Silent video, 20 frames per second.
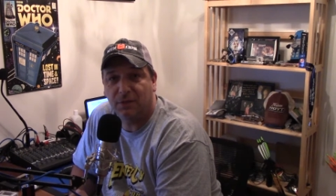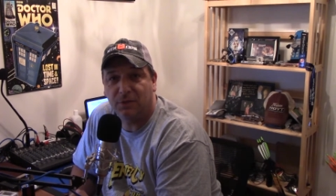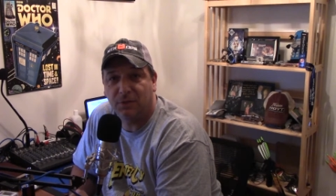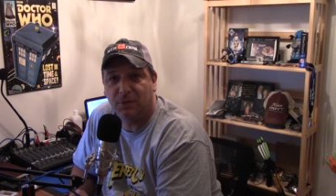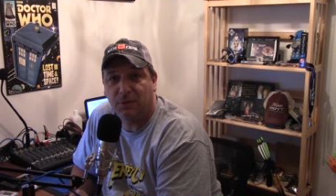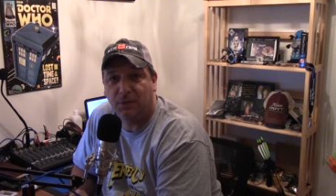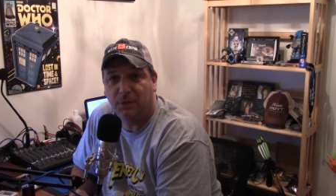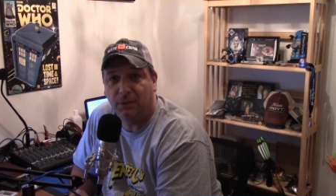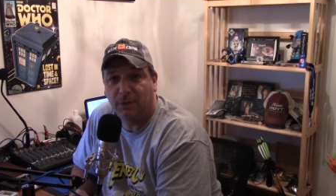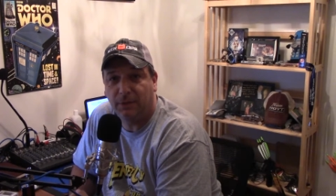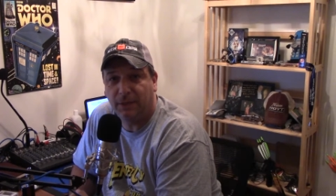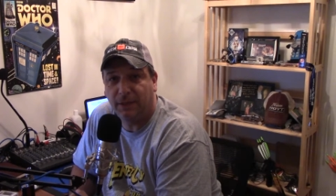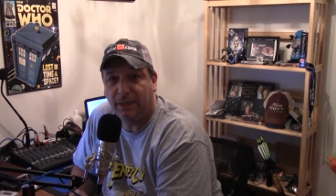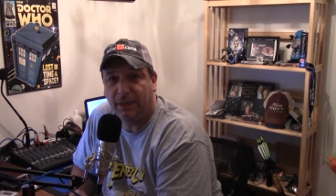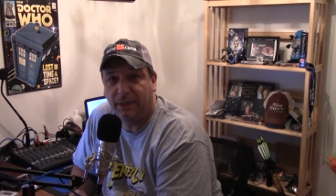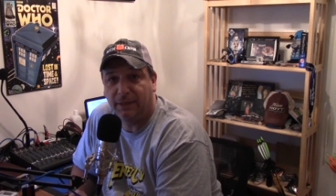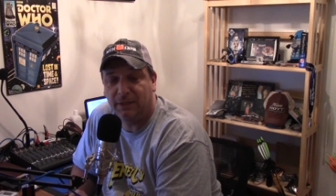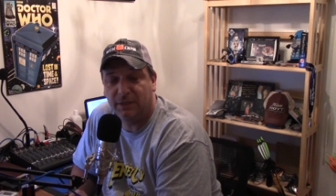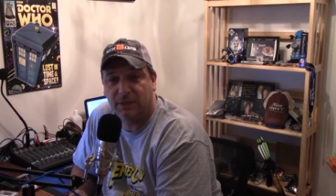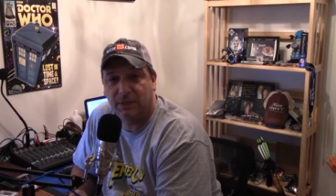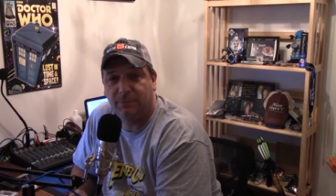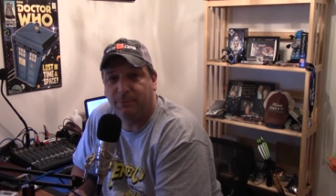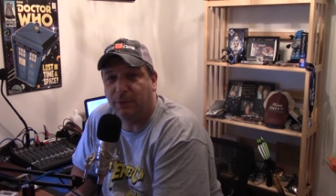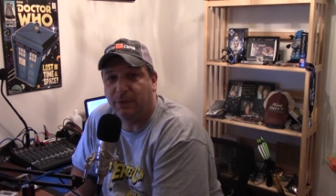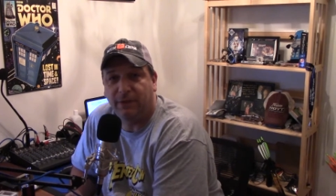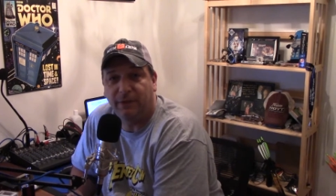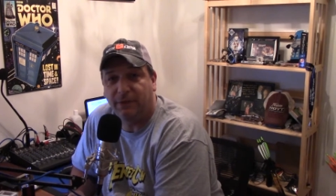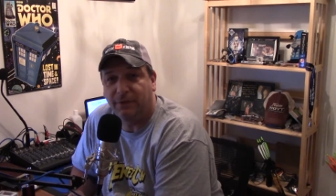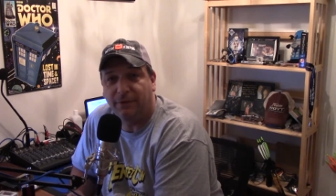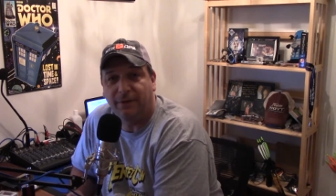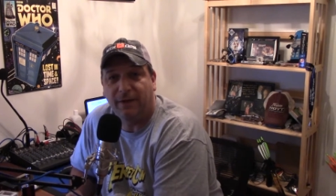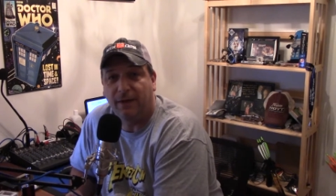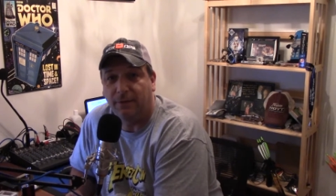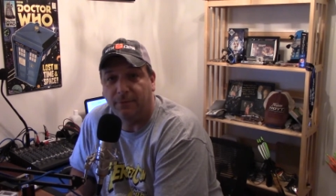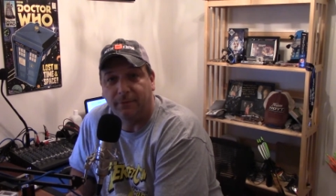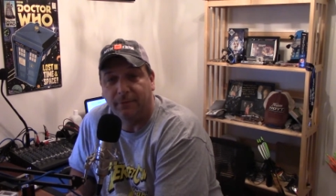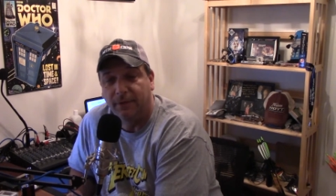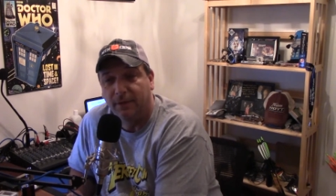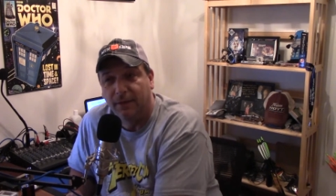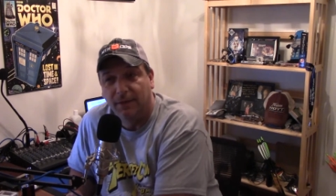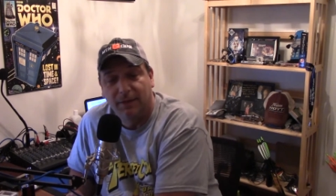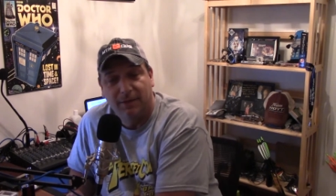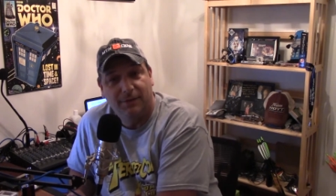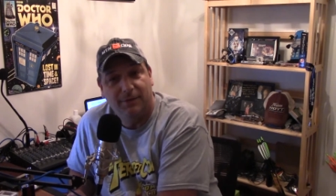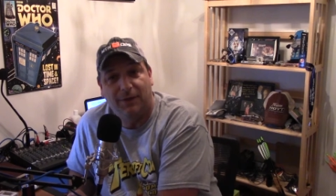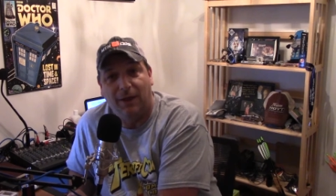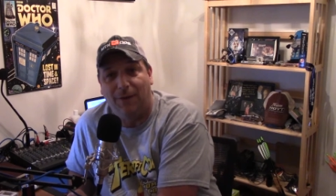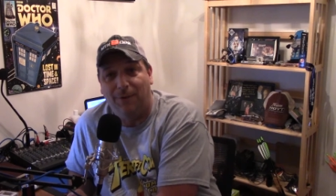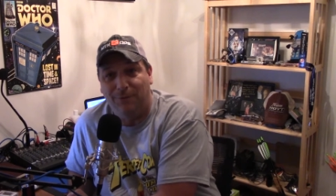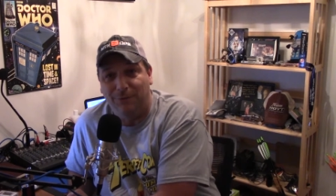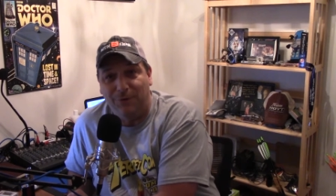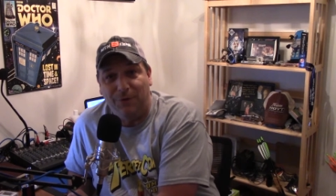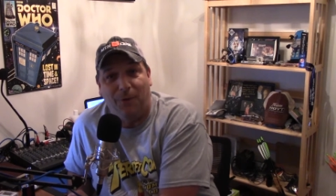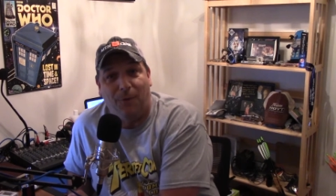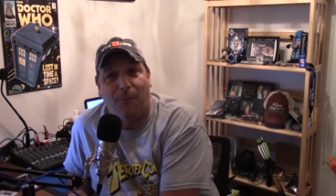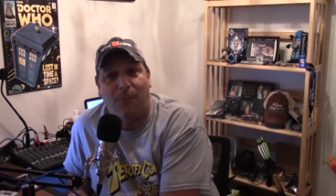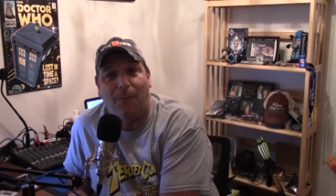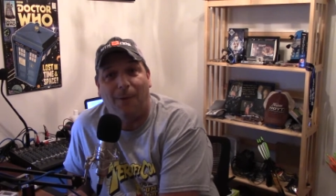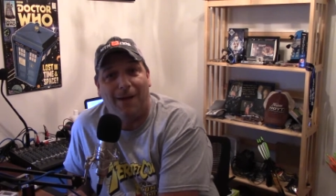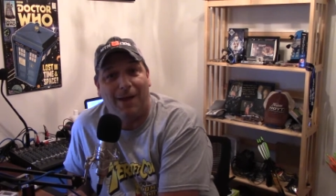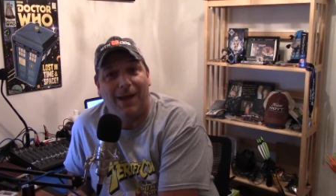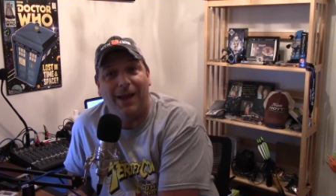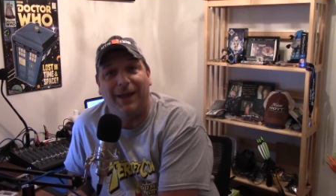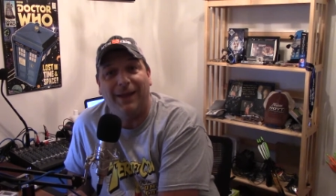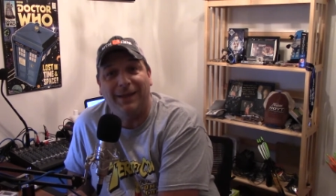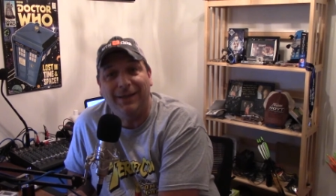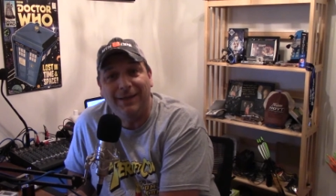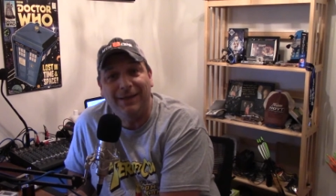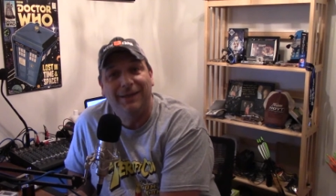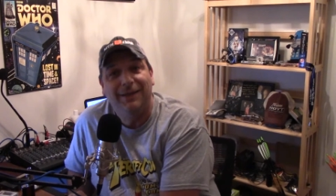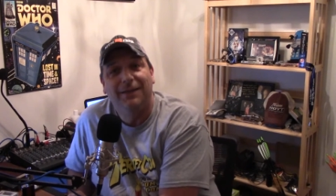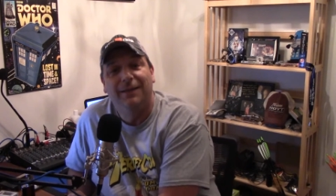control and I spun it around. Don't know why.